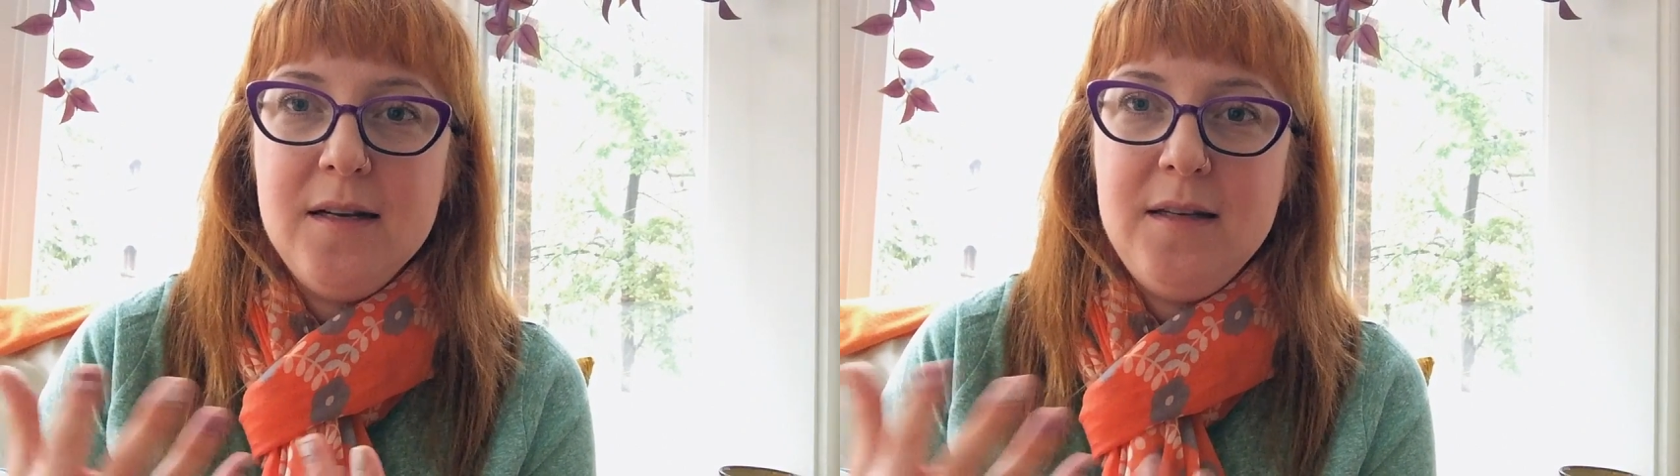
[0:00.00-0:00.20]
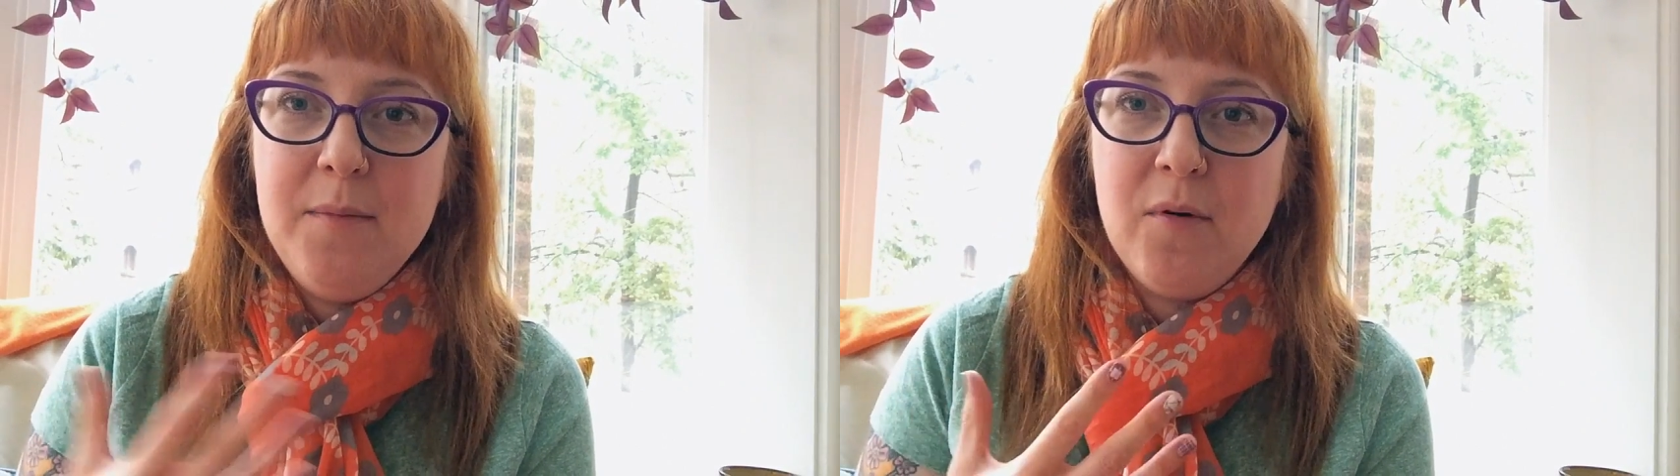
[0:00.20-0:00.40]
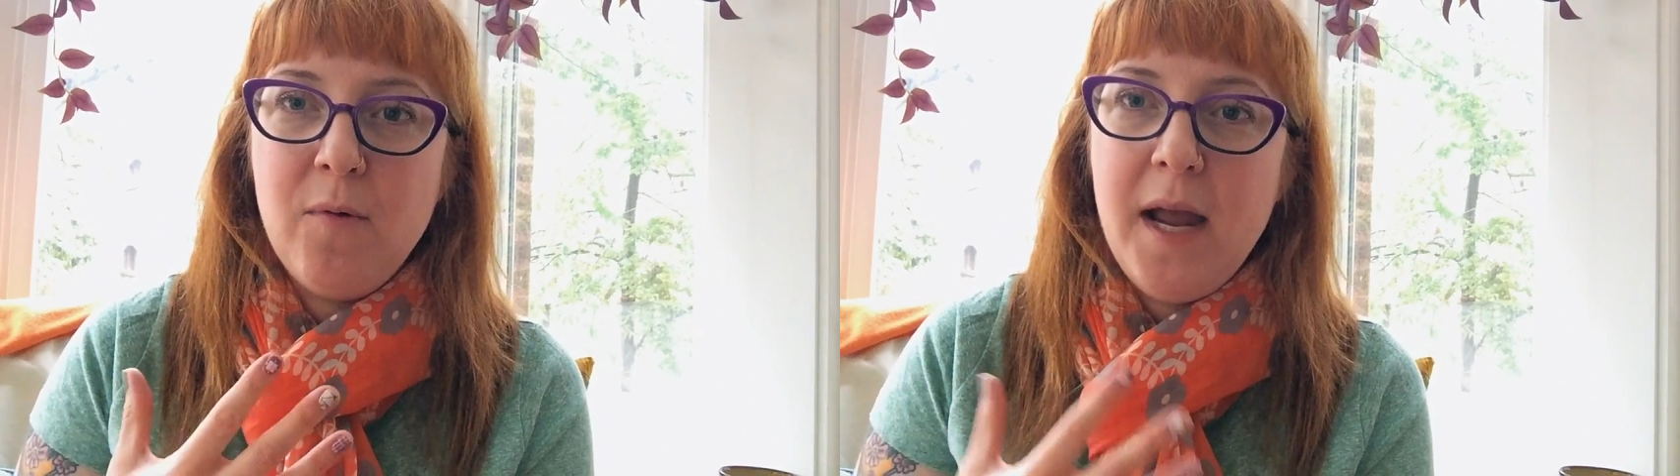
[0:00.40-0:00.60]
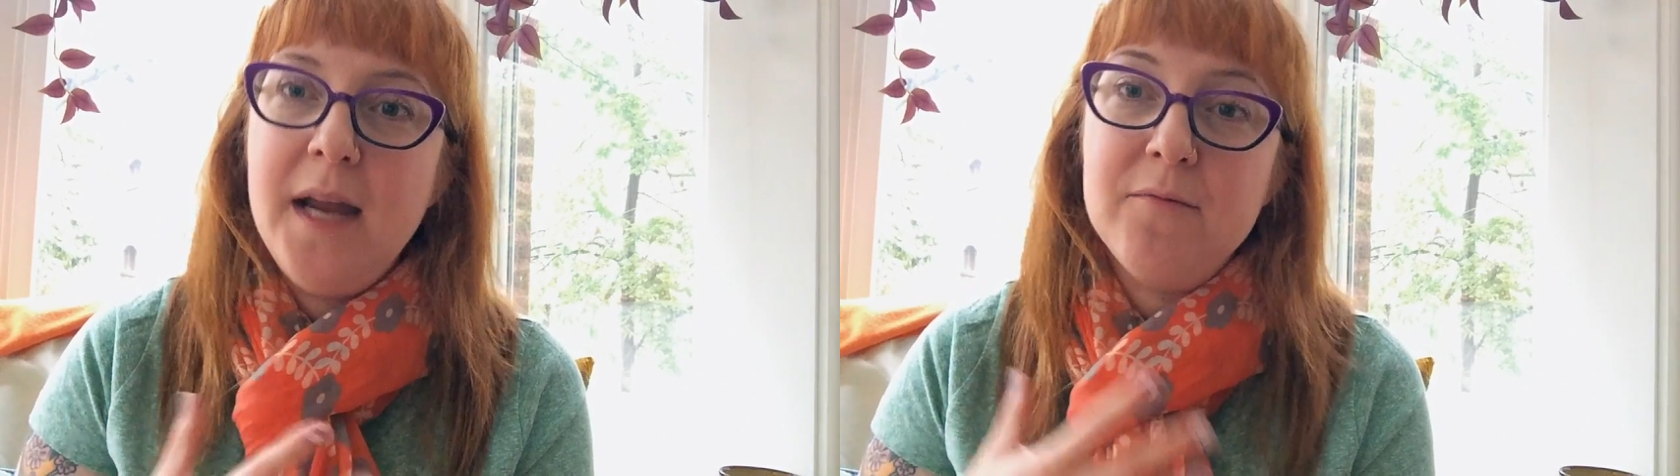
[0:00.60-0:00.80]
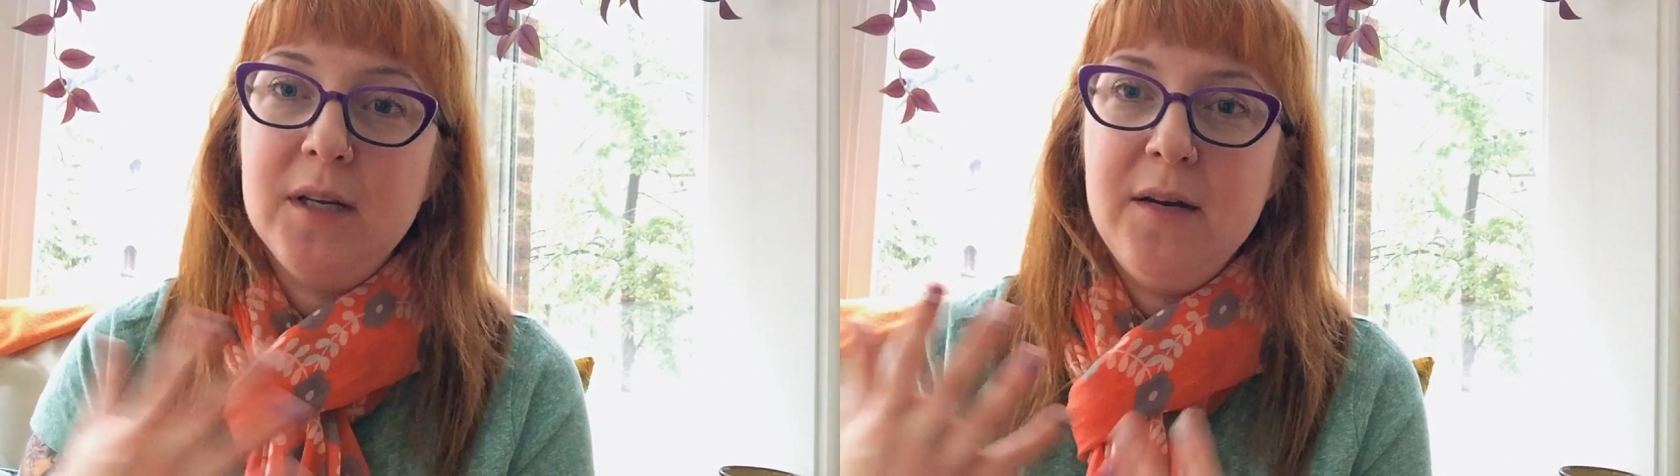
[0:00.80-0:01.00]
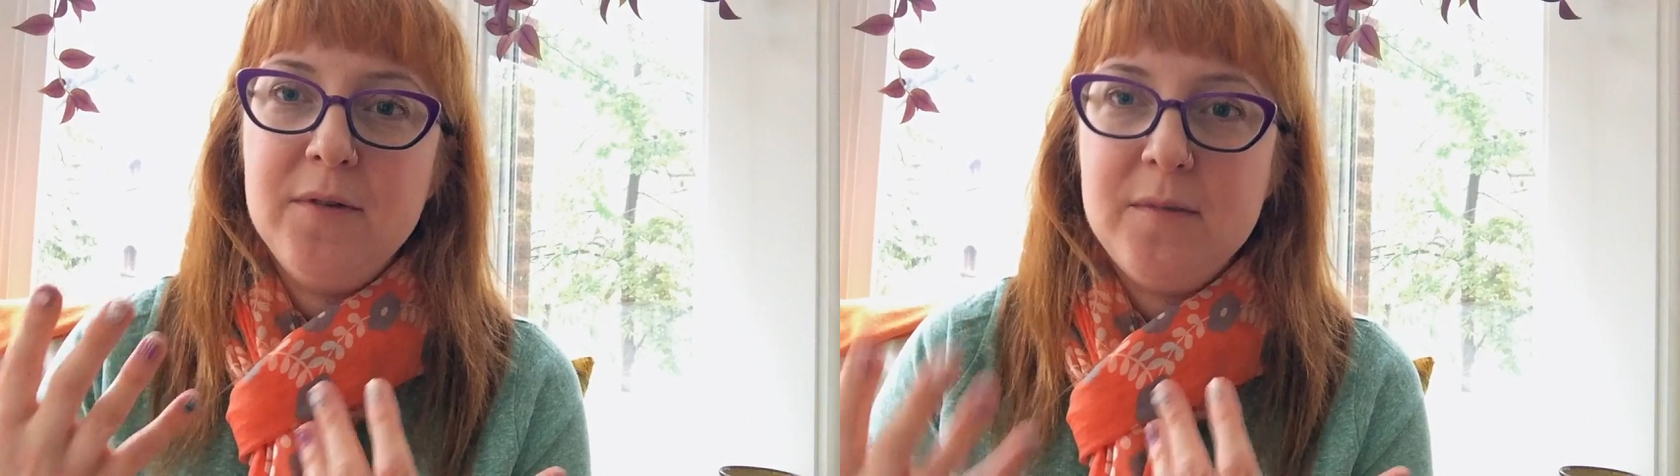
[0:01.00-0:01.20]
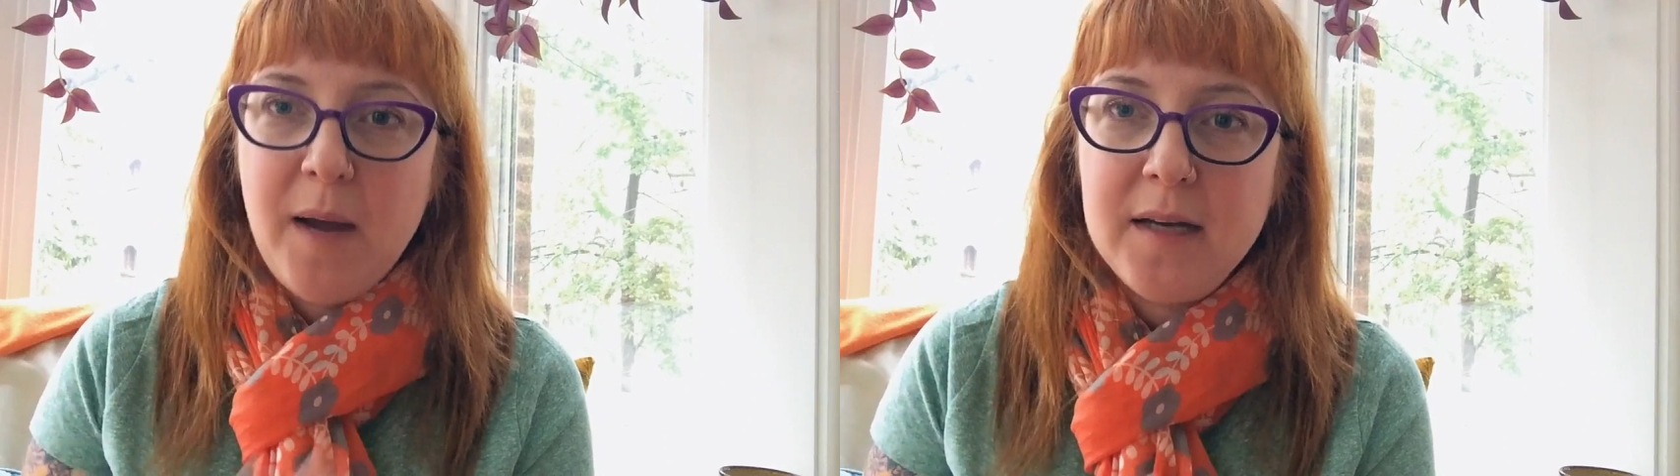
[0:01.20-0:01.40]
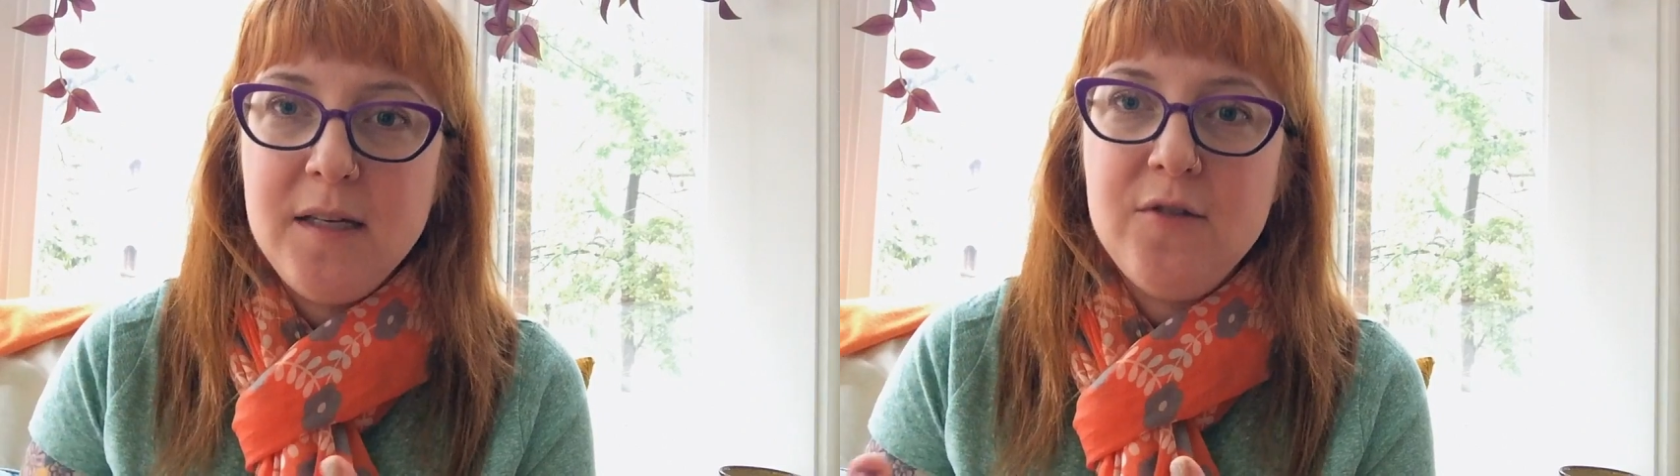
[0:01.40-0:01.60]
a deeper way and really
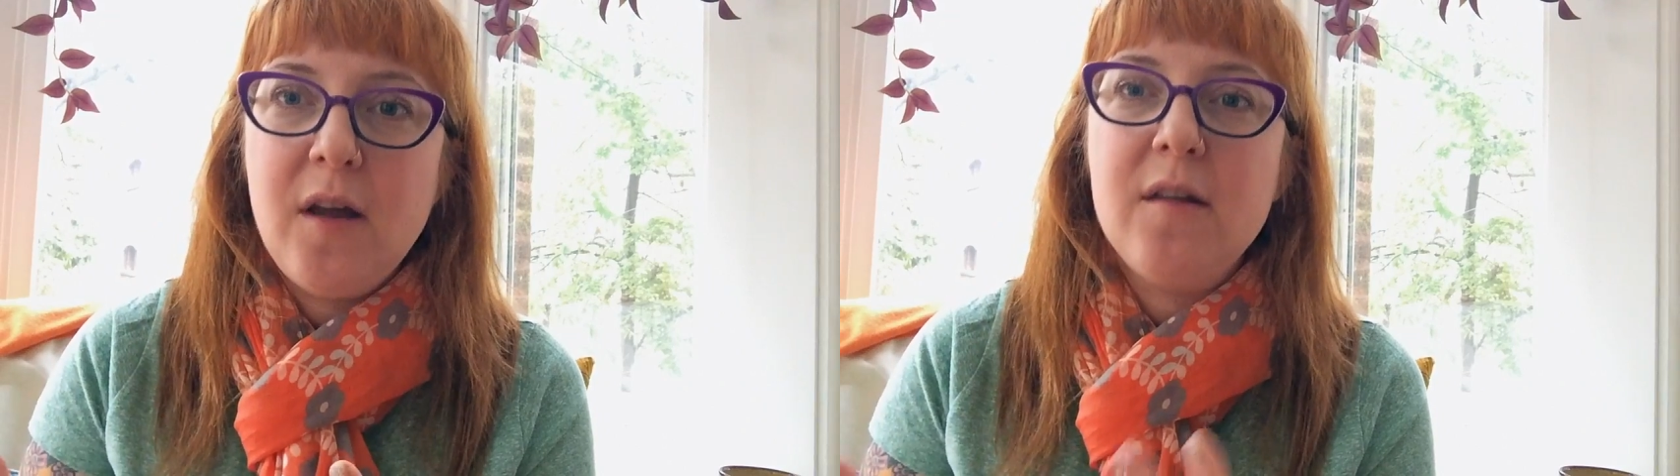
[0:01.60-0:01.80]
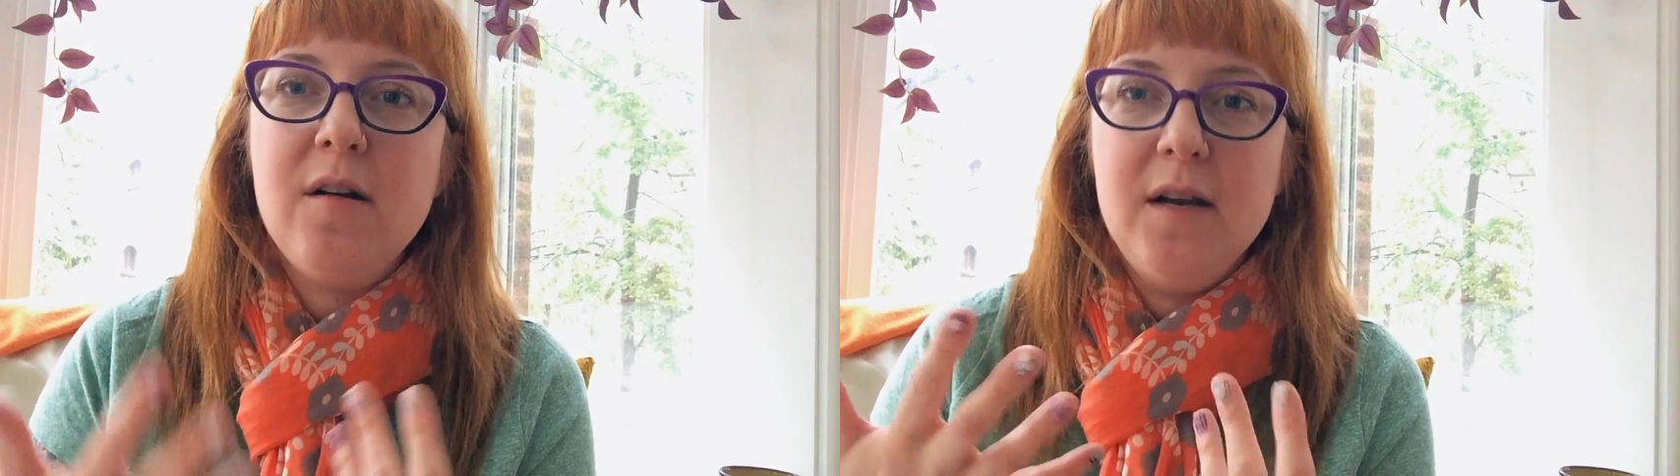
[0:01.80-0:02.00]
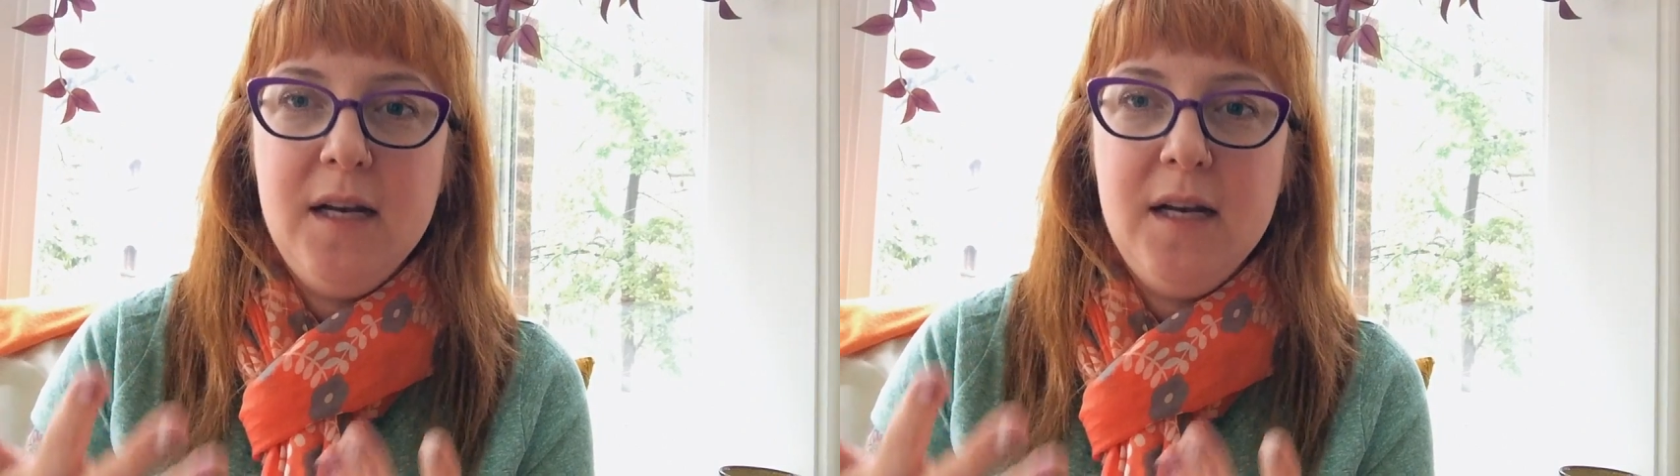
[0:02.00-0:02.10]
respect each other